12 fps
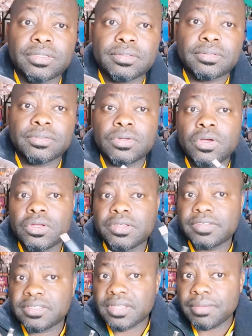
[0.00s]
So
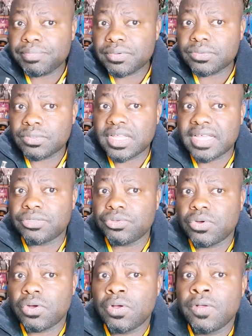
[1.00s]
simple to test
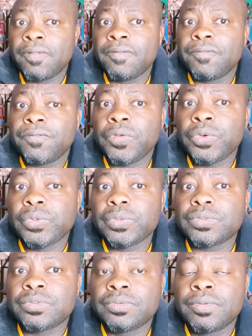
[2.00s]
your
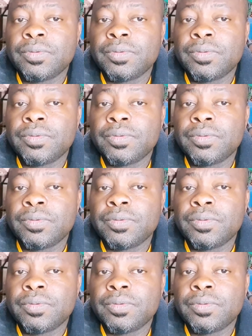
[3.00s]
fuse,